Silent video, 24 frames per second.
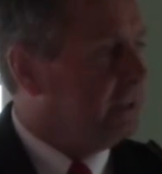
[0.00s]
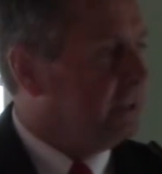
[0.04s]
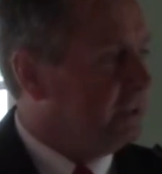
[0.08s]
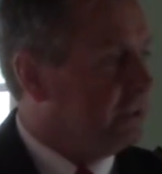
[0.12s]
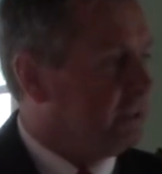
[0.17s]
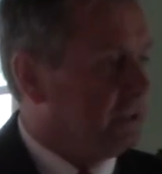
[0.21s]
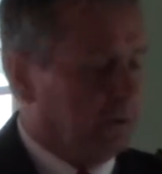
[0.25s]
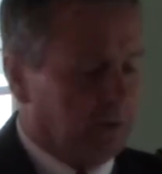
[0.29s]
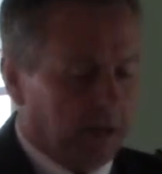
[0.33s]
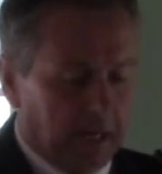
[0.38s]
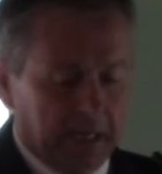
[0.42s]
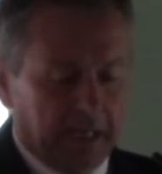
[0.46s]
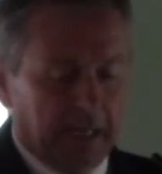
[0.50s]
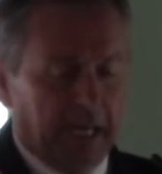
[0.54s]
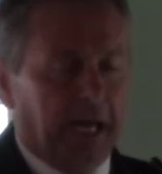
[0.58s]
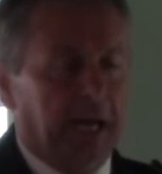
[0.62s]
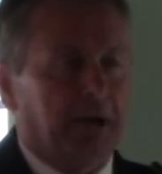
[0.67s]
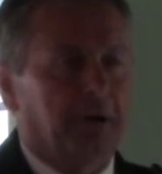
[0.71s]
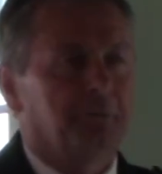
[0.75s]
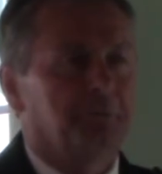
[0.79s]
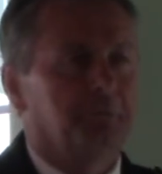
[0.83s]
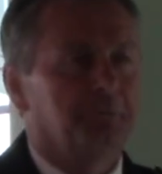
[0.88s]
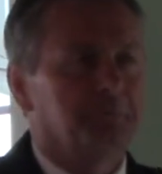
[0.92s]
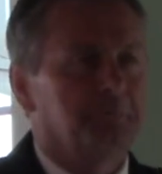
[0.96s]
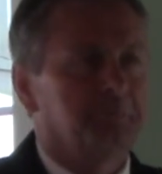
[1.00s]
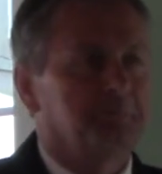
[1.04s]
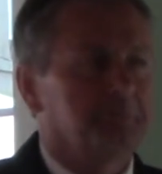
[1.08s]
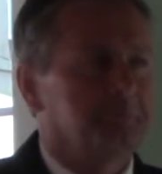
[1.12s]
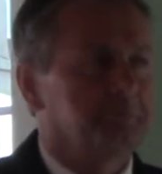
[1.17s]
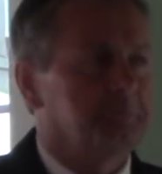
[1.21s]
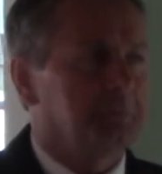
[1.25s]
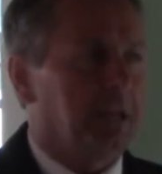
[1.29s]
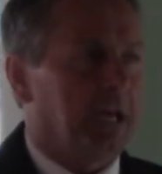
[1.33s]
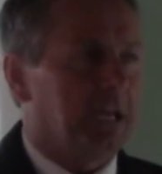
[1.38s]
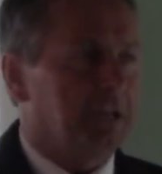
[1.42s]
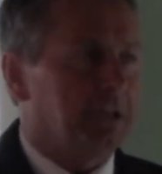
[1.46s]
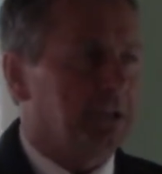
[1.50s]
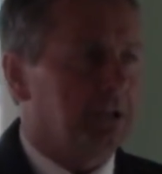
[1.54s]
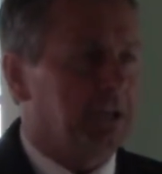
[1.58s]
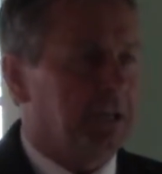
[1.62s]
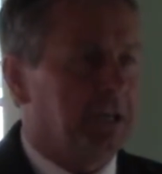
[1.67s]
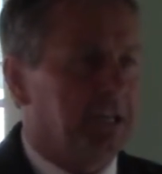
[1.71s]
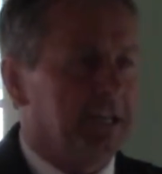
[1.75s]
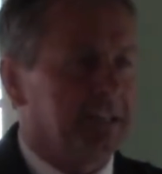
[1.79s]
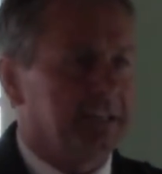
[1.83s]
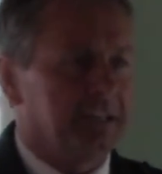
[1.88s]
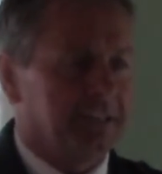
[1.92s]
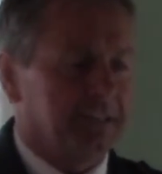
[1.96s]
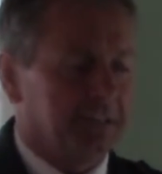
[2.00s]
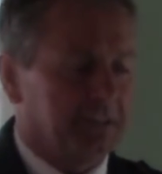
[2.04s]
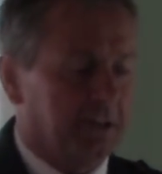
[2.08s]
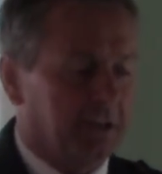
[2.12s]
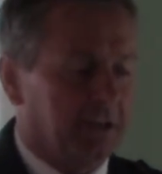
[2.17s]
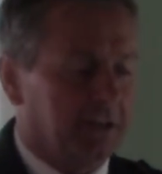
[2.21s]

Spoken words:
so anyhow, thank you again,